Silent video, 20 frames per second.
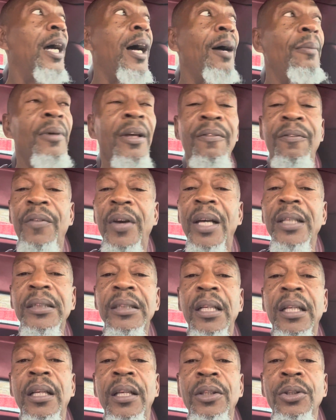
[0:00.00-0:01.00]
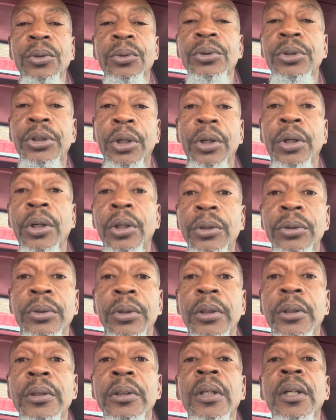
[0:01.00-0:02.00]
I'm investing in you
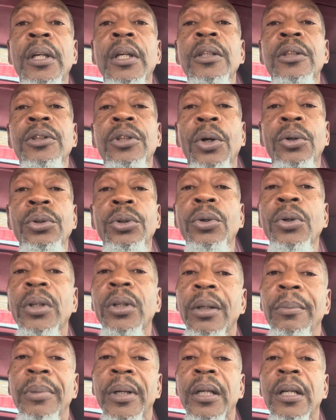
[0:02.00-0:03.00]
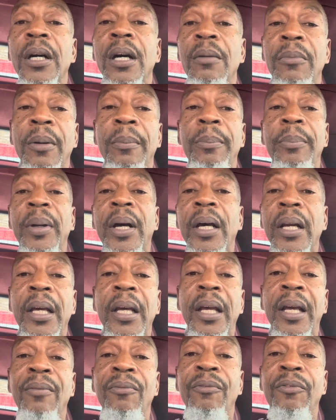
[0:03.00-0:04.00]
children so you can become a better
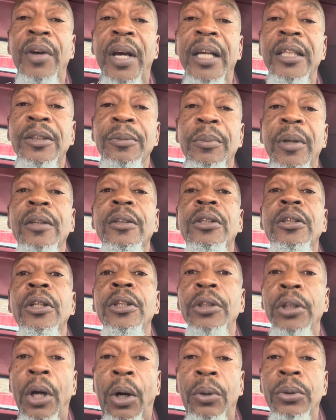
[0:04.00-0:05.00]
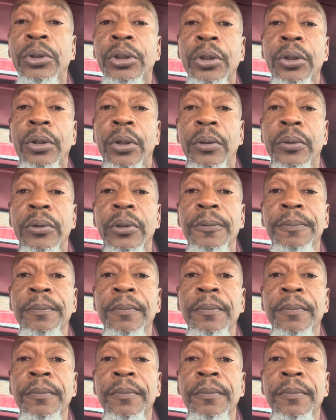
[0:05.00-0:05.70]
investment to your children.